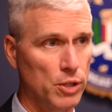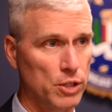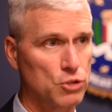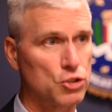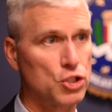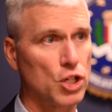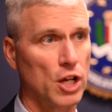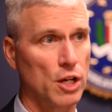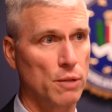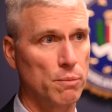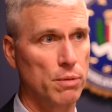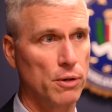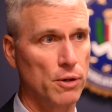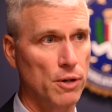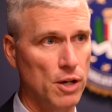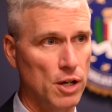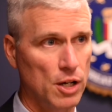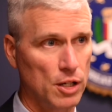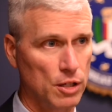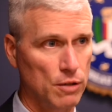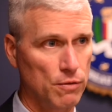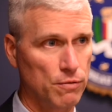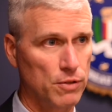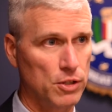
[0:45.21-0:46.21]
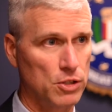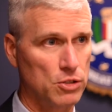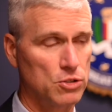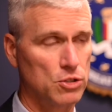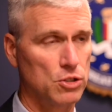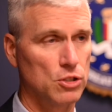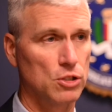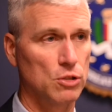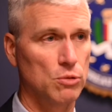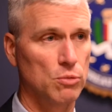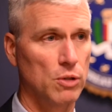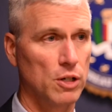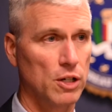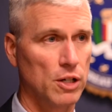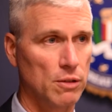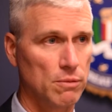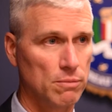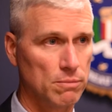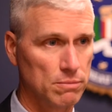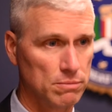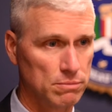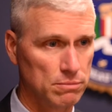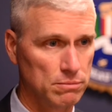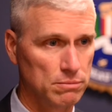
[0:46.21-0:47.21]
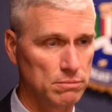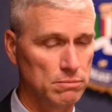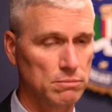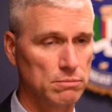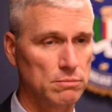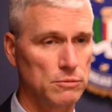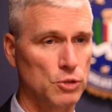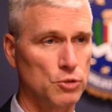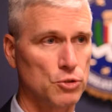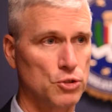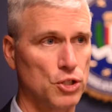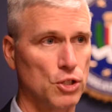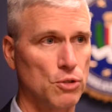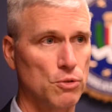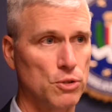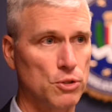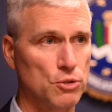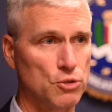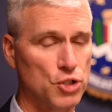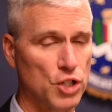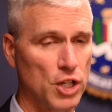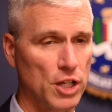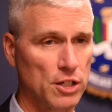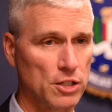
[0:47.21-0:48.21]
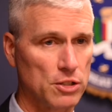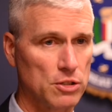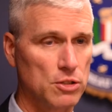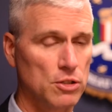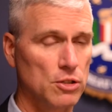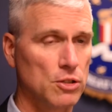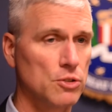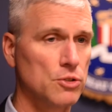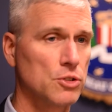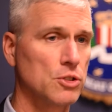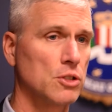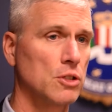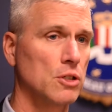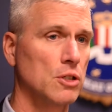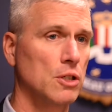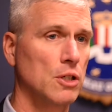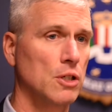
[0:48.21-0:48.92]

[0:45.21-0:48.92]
child pornography too, where they were showing their genitals.